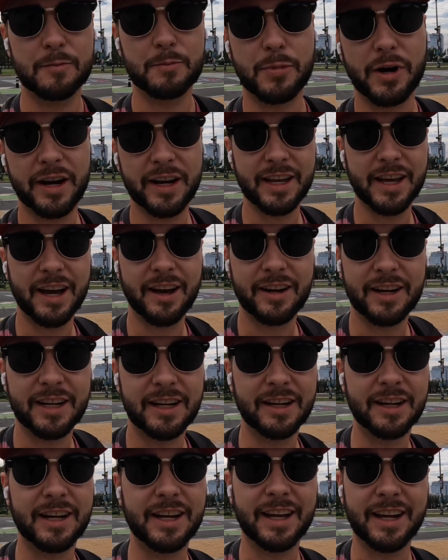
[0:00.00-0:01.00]
Buddy out
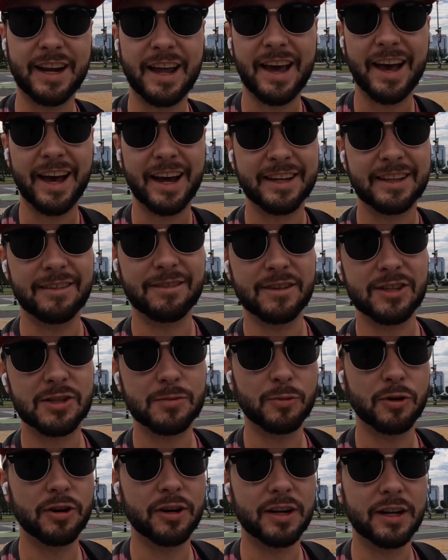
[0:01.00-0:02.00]
here getting active this
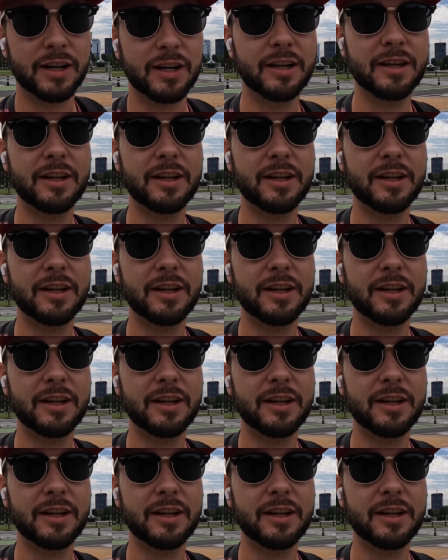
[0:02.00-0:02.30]
morning.